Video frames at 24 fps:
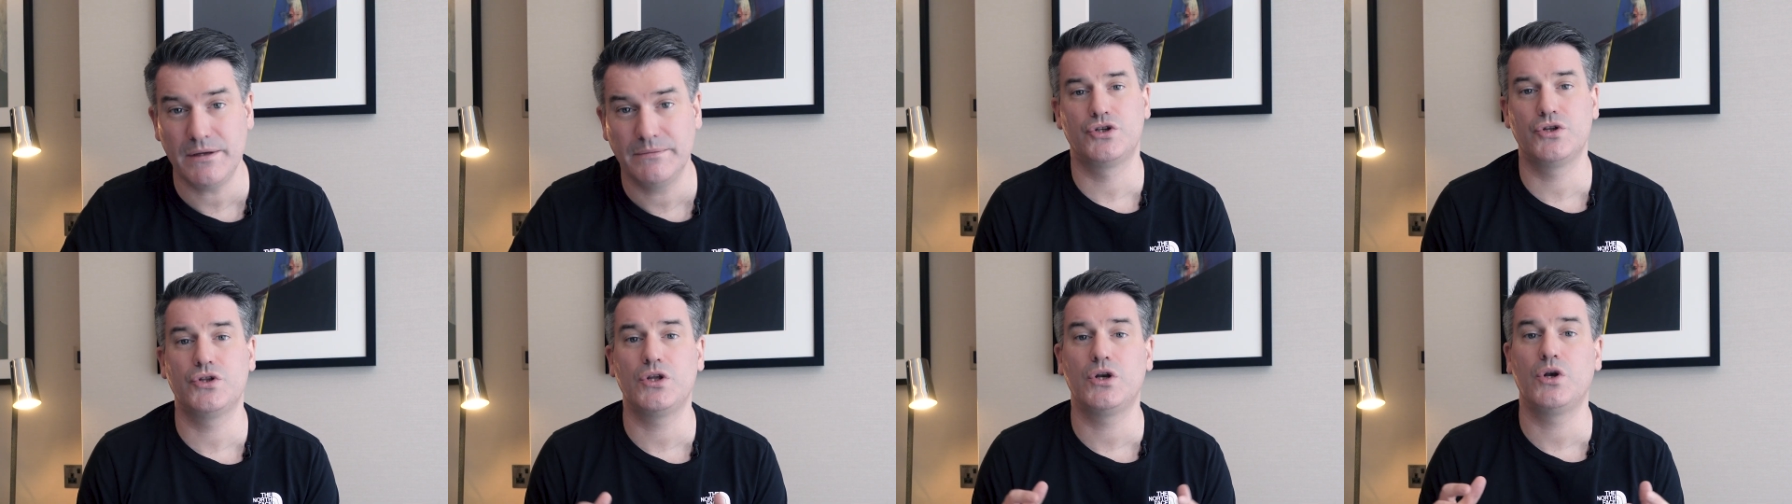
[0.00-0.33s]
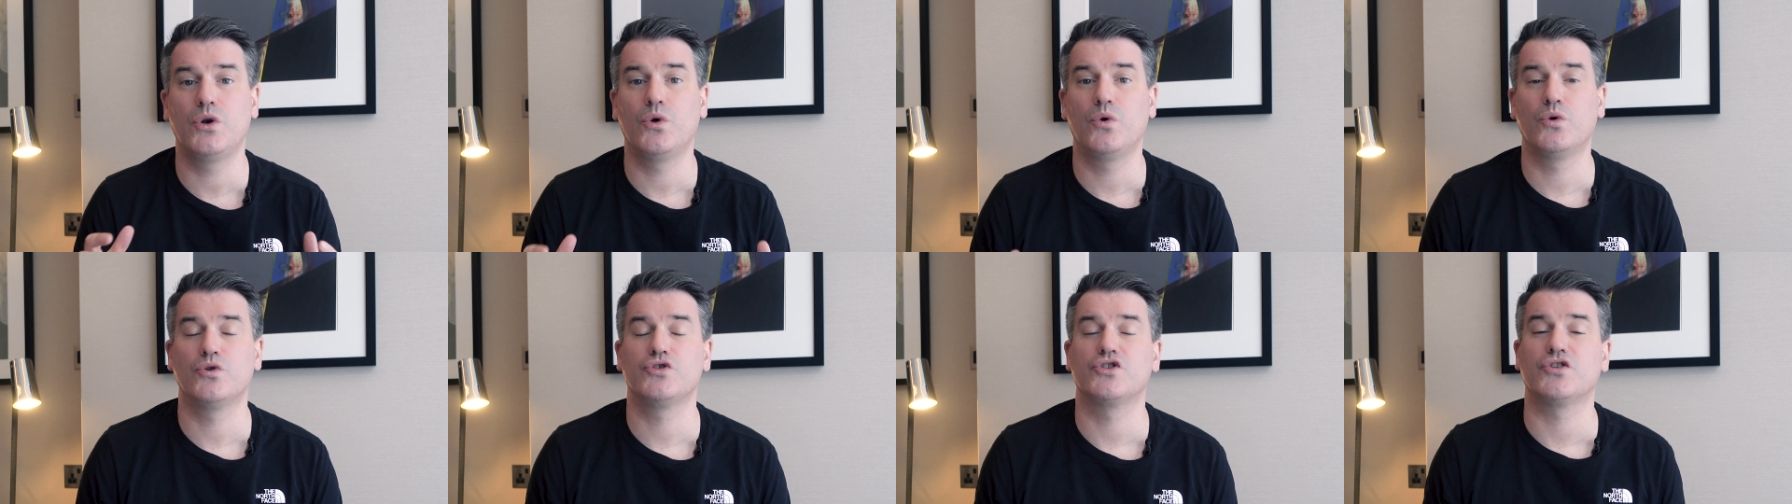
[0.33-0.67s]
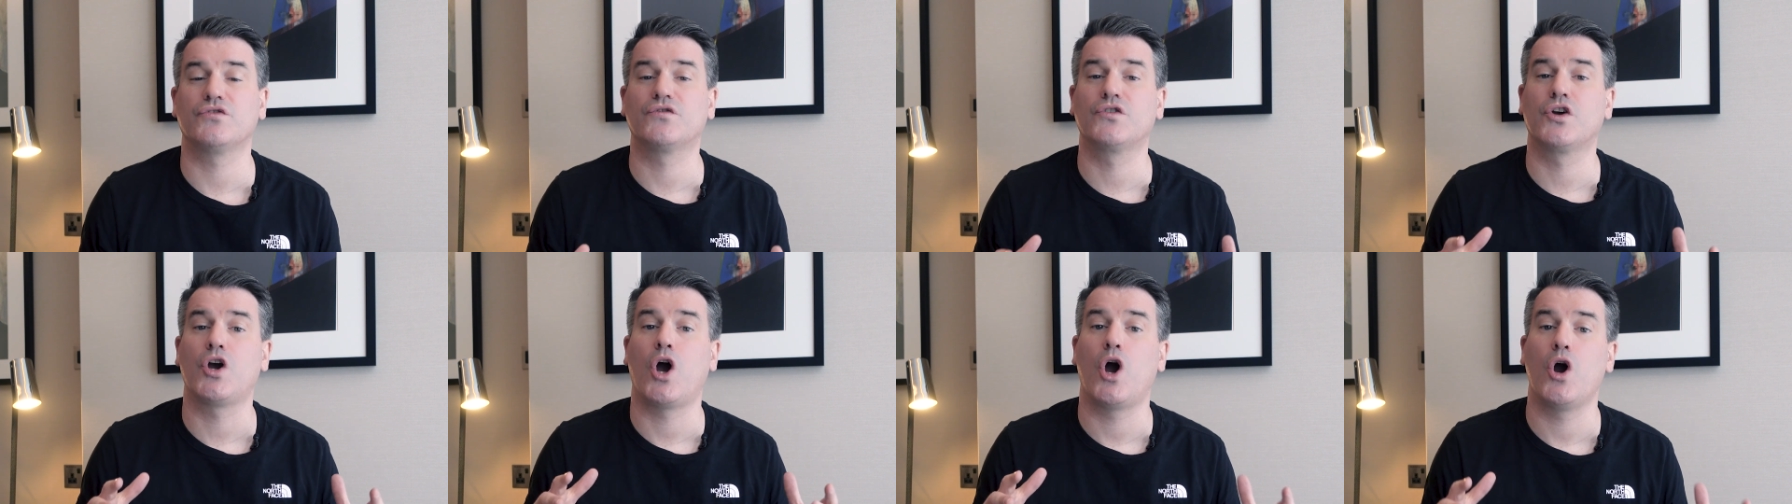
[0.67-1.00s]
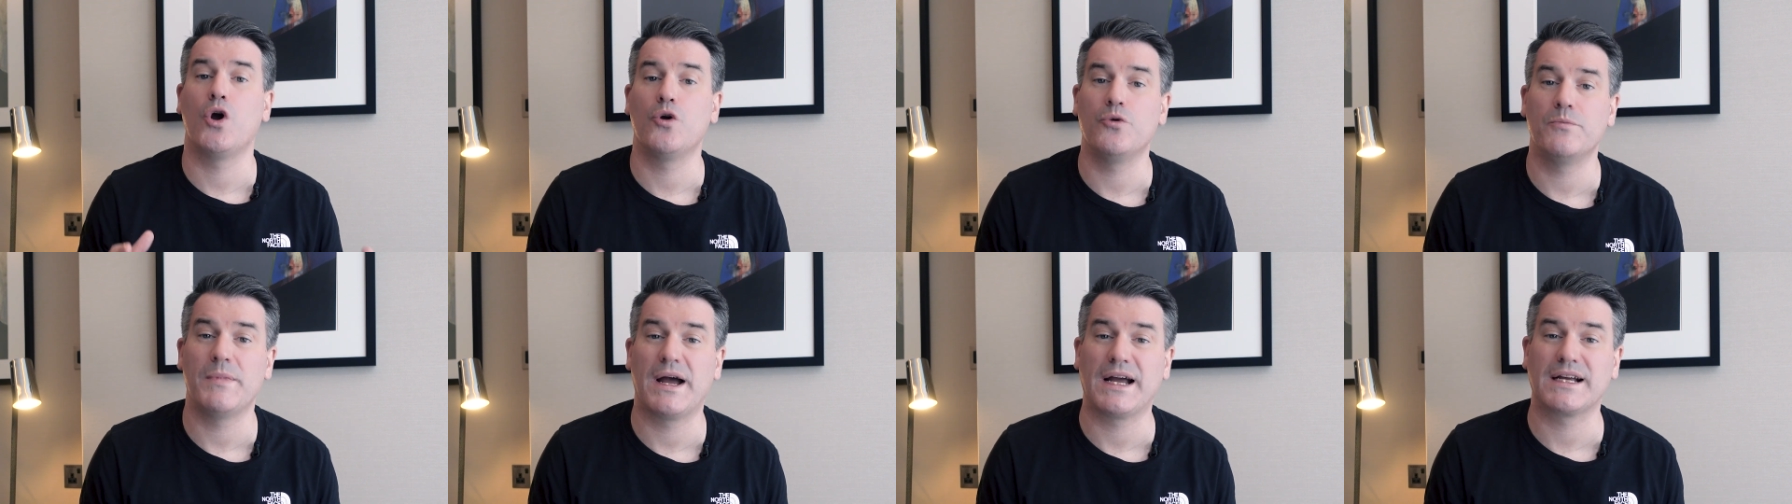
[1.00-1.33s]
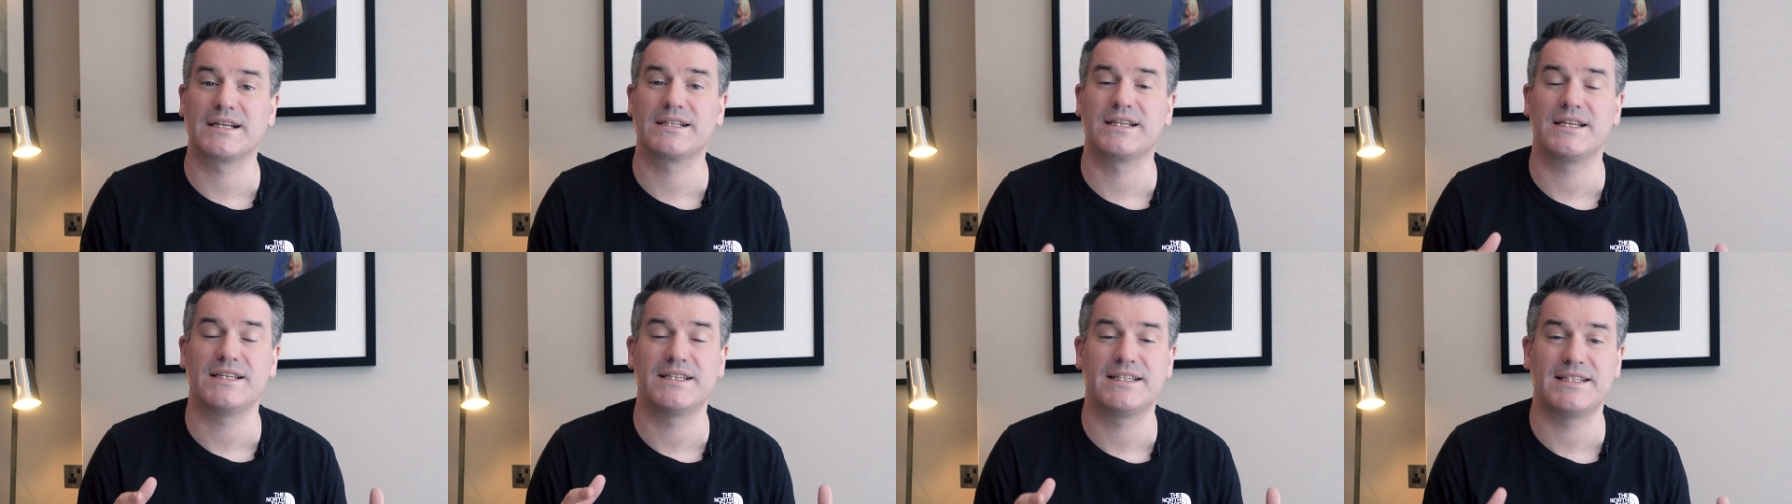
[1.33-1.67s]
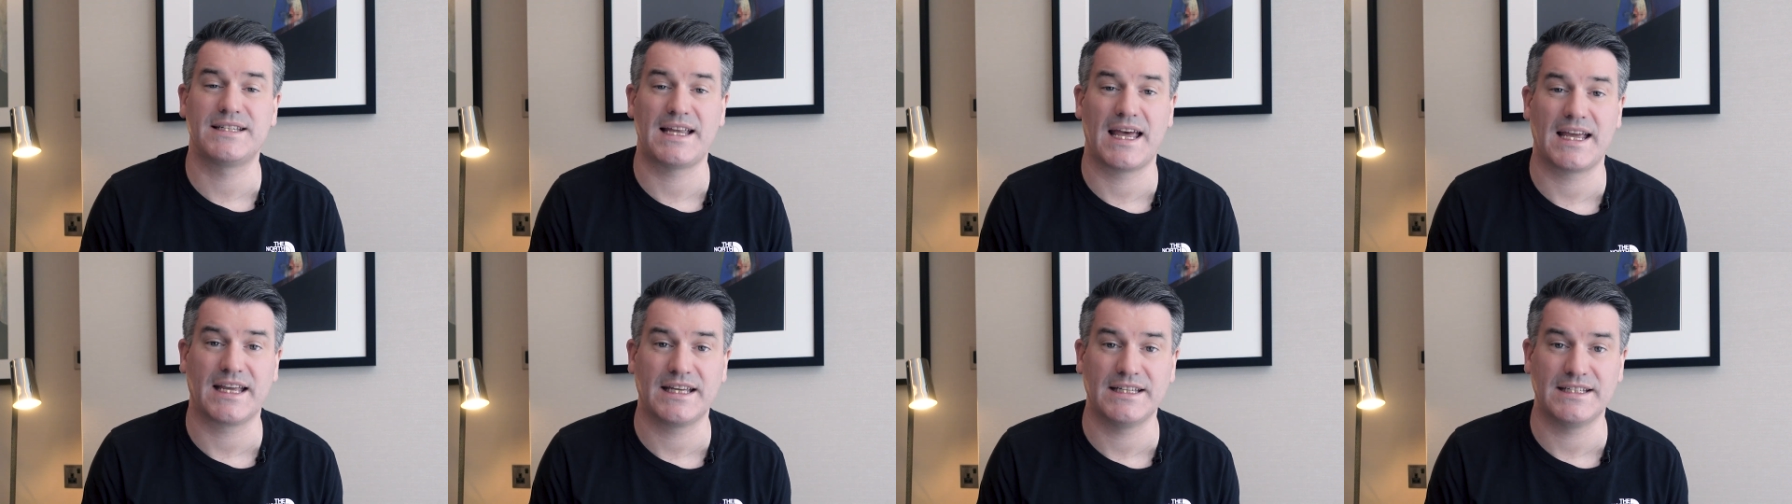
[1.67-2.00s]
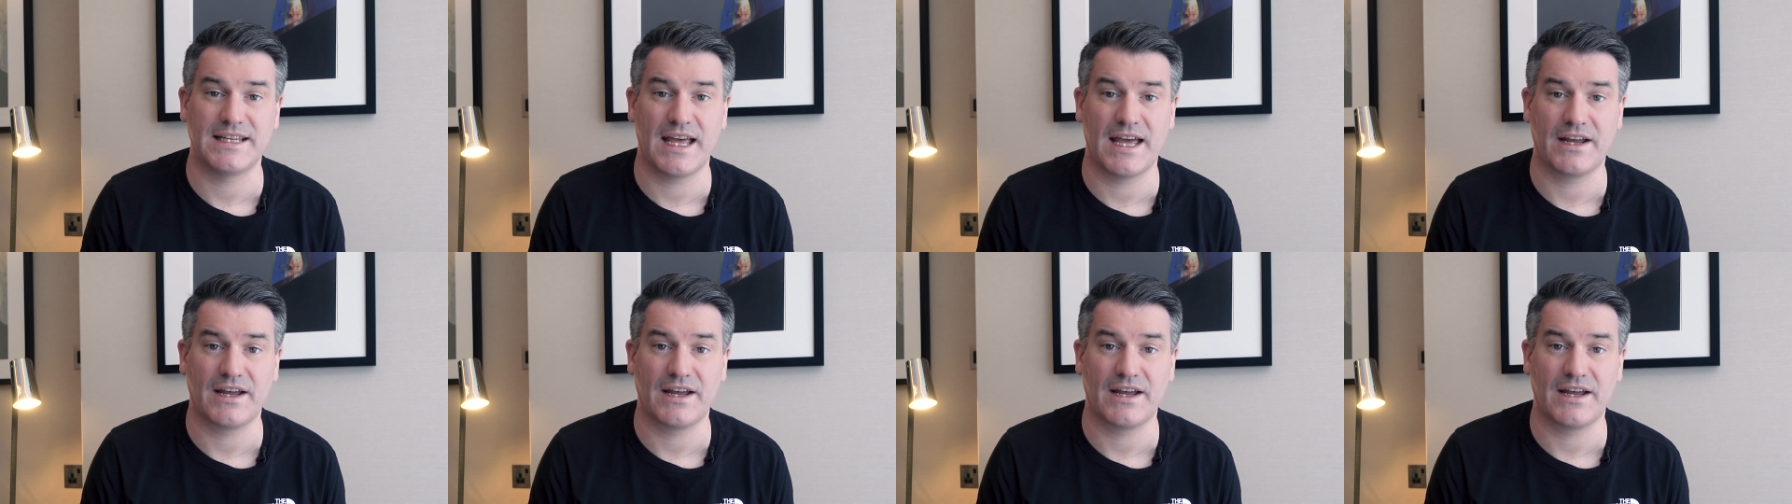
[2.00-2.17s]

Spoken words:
to the launch of COMAC's second